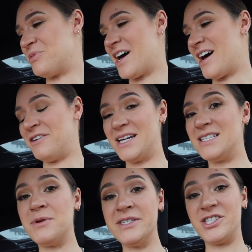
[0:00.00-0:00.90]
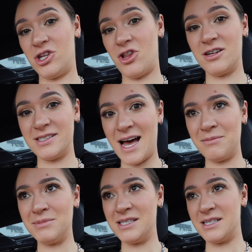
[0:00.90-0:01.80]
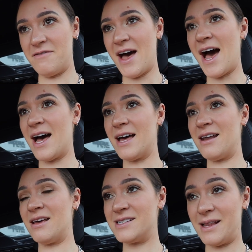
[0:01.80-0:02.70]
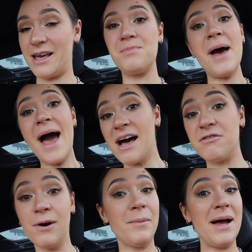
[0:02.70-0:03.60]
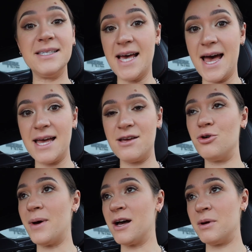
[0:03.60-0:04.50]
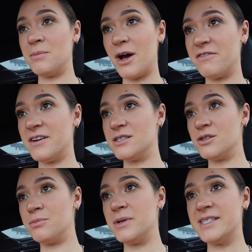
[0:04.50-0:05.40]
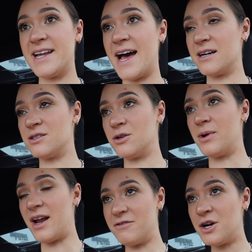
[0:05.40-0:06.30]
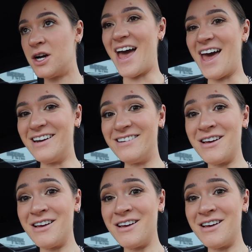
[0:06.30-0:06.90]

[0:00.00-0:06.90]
but I feel like it's been such a long time since I've had to like pack for my day, you know, pack my breakfast or snacks or whatever. And